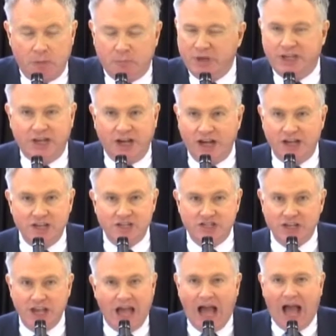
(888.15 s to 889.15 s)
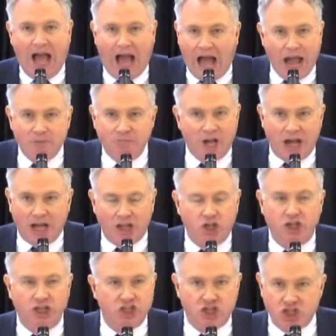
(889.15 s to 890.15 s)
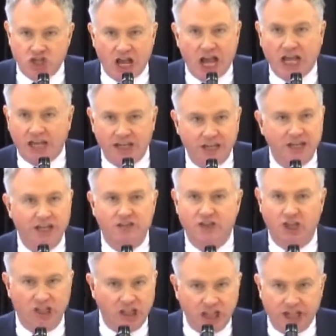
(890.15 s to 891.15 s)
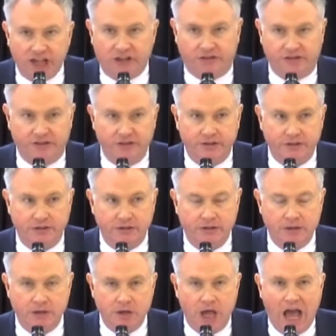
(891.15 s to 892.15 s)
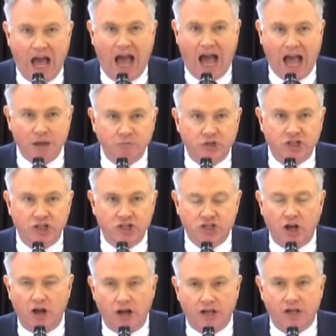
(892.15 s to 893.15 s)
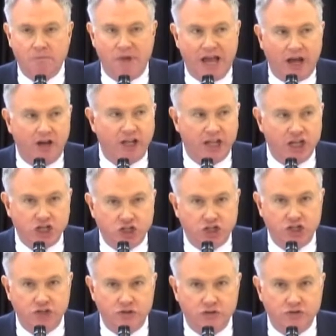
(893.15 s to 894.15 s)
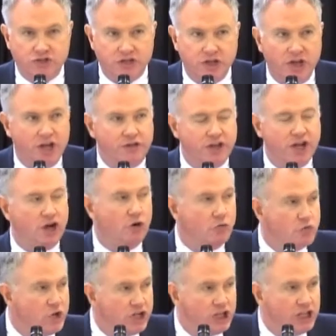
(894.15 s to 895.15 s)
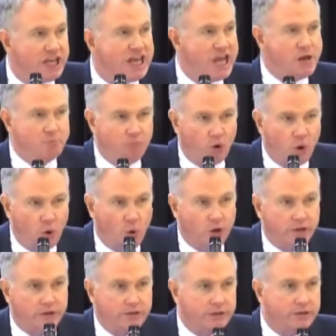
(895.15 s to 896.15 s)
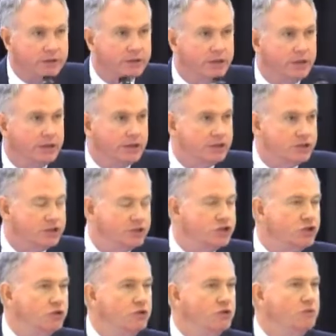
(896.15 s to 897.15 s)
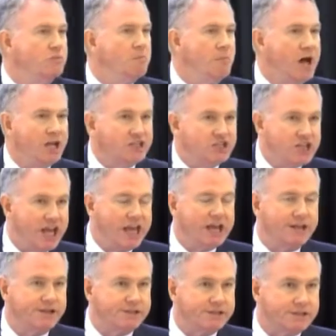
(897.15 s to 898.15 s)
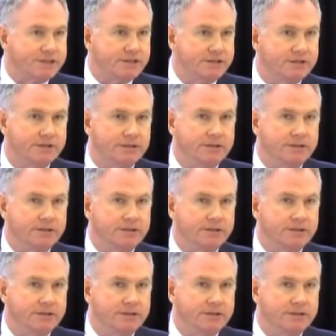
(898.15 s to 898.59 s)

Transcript: Because I'm not going to check the list. I'm going to talk about issues that are really important to Montanans,